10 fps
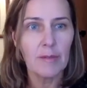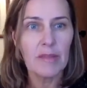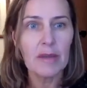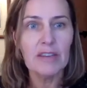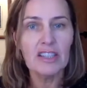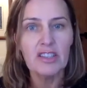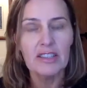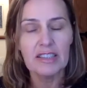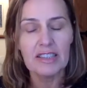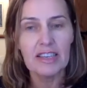
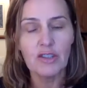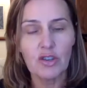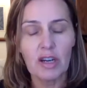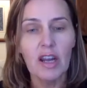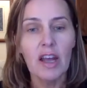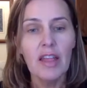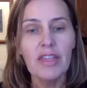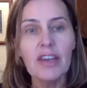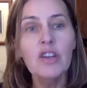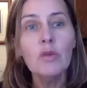emissions, etc.,
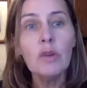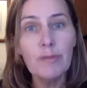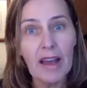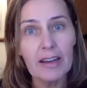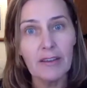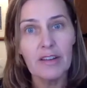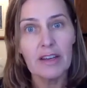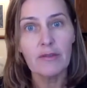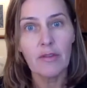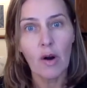then you will benefit
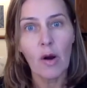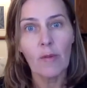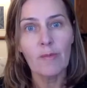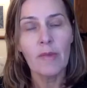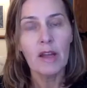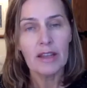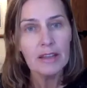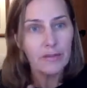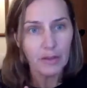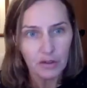from, in
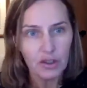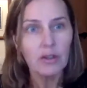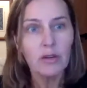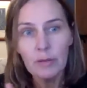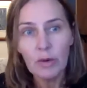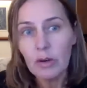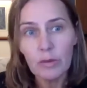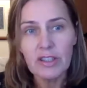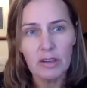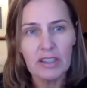the future,
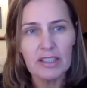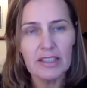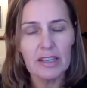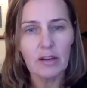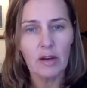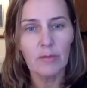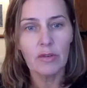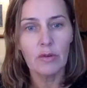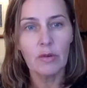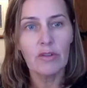we're starting to see it come
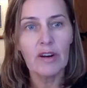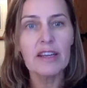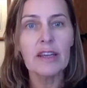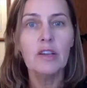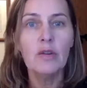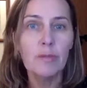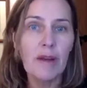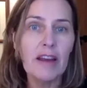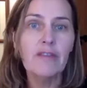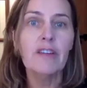through already, you'll
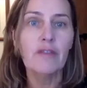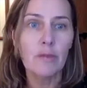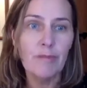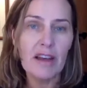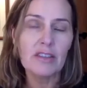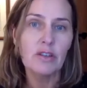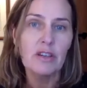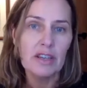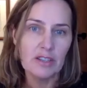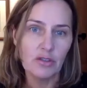benefit from
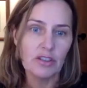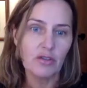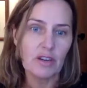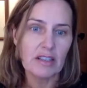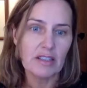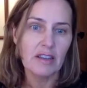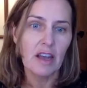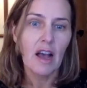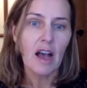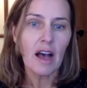better interest rates.
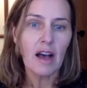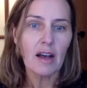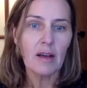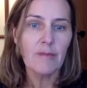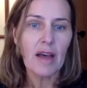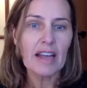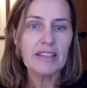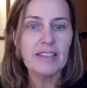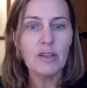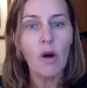
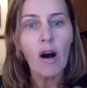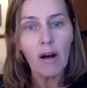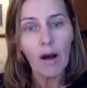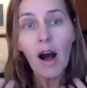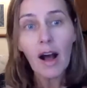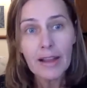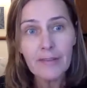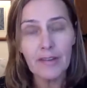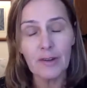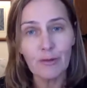And so I
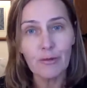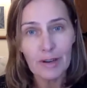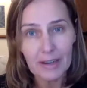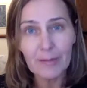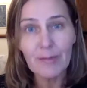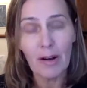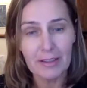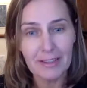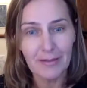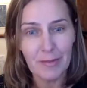feel really
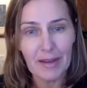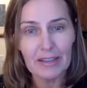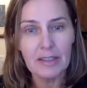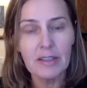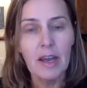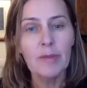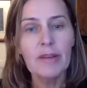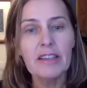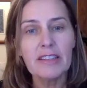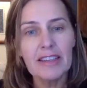positive about it,
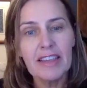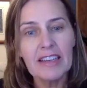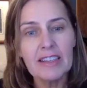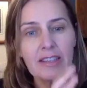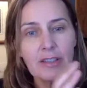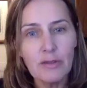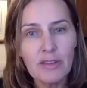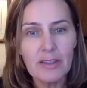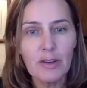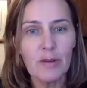because I think as soon
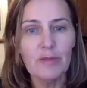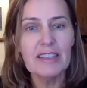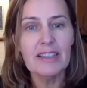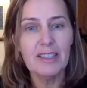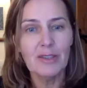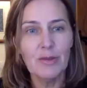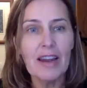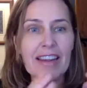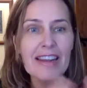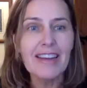as it comes into
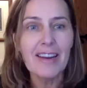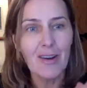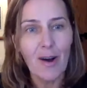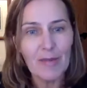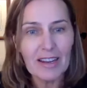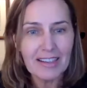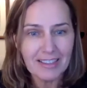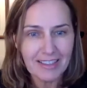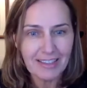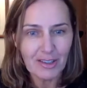an economic
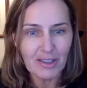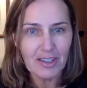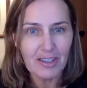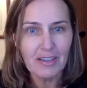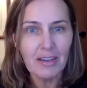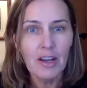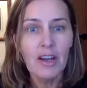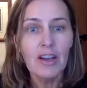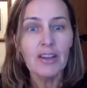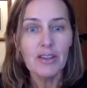discussion,
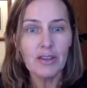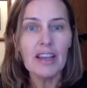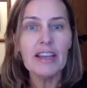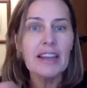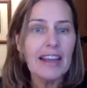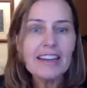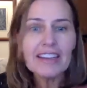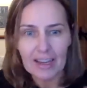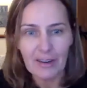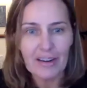it
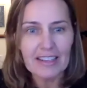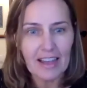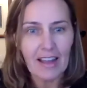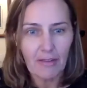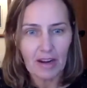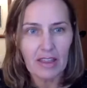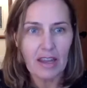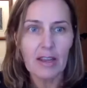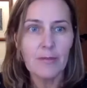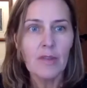accelerates everything.